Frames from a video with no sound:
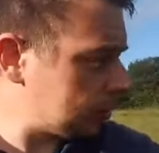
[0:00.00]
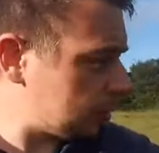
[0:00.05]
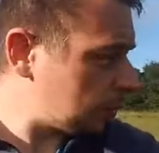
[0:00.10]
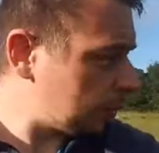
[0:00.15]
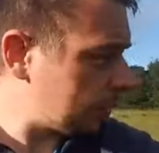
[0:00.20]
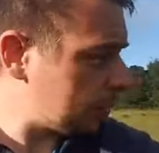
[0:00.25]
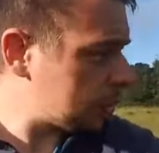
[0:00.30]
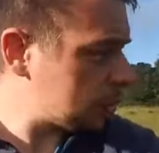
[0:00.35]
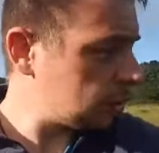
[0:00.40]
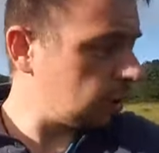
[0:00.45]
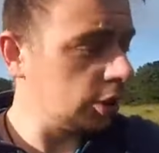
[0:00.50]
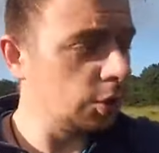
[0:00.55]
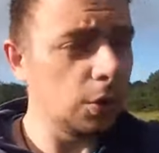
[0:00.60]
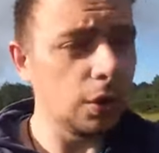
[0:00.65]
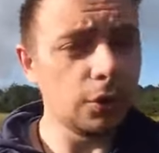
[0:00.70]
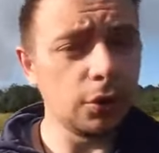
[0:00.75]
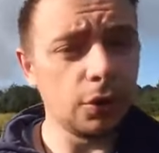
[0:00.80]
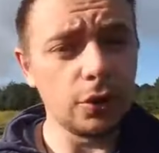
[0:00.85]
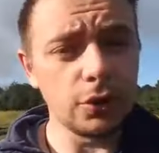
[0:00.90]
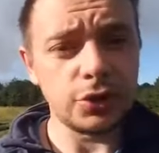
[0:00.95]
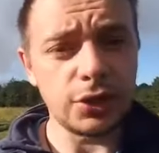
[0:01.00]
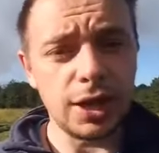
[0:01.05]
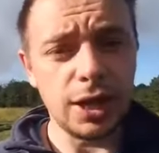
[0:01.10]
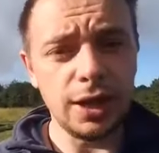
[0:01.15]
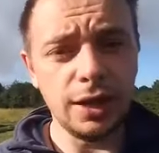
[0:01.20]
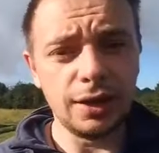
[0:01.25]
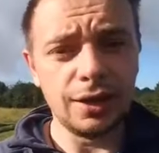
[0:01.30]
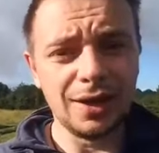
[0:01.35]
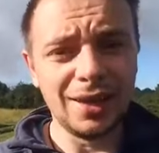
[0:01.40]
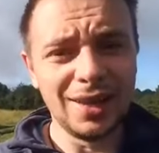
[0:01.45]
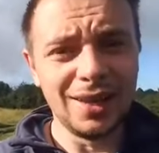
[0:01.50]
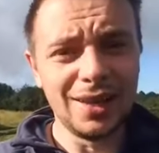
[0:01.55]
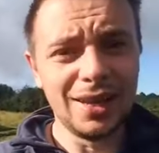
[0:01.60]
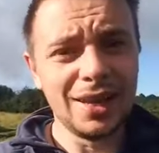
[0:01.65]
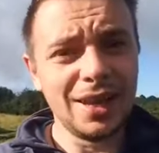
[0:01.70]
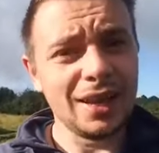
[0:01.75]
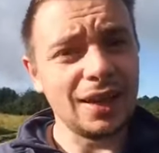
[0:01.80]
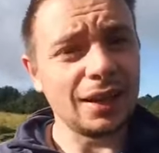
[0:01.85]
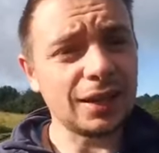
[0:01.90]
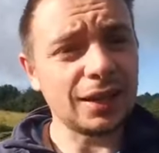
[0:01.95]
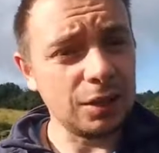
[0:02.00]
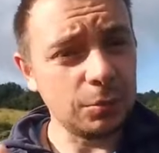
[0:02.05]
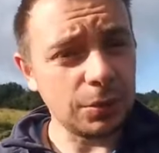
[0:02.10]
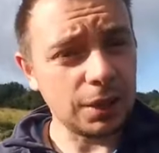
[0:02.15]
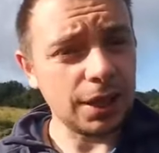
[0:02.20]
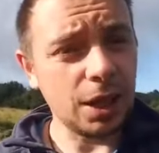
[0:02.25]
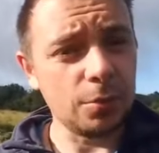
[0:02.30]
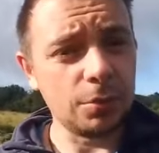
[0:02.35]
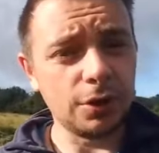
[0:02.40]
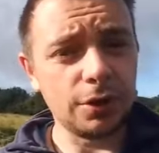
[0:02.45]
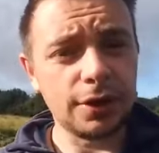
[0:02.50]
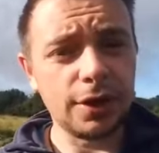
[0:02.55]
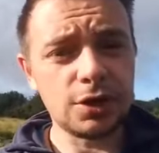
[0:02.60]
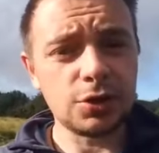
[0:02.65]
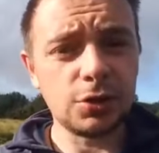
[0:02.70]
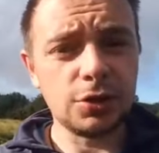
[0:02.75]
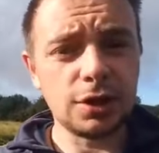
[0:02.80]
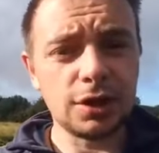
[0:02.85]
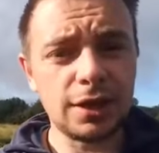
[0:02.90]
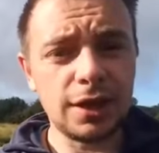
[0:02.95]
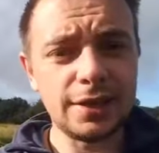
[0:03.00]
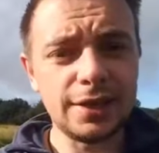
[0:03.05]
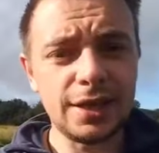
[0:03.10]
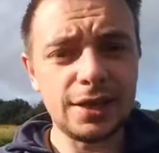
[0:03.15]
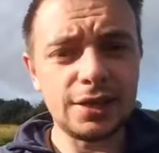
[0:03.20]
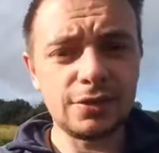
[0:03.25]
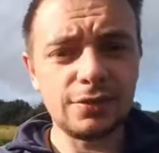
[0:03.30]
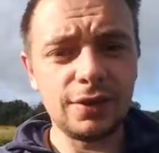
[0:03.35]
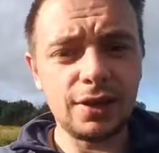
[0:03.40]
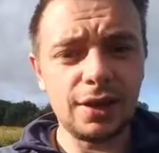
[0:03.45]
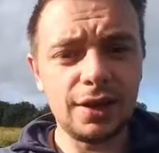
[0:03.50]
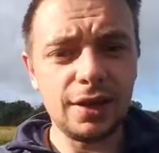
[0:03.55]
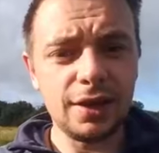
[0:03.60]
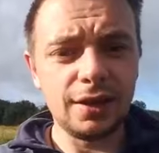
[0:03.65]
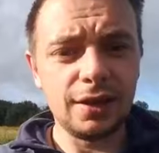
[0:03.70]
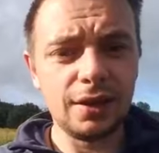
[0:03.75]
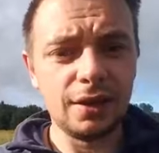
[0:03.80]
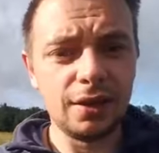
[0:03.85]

So we're going to show you what those are, and I'll keep the camera on it so you can identify it.